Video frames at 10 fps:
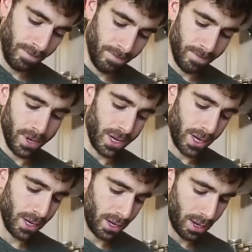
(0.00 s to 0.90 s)

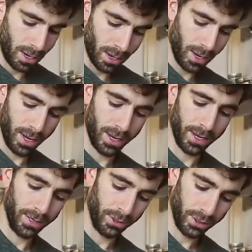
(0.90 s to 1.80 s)
minute,
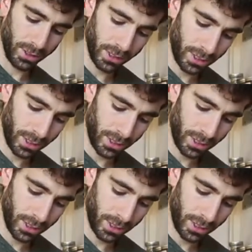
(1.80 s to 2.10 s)
just